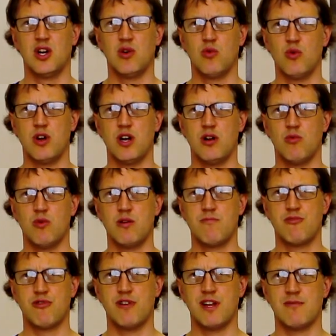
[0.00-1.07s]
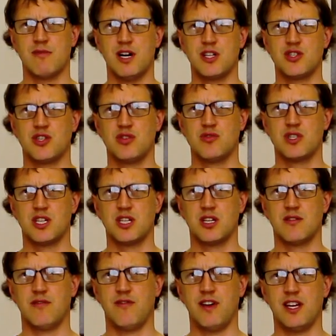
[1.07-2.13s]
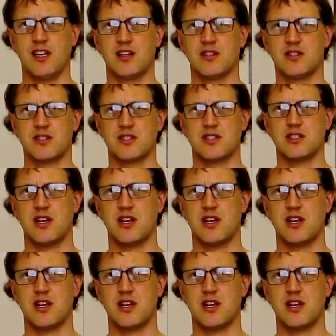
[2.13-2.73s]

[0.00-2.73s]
we're pretty much using fingers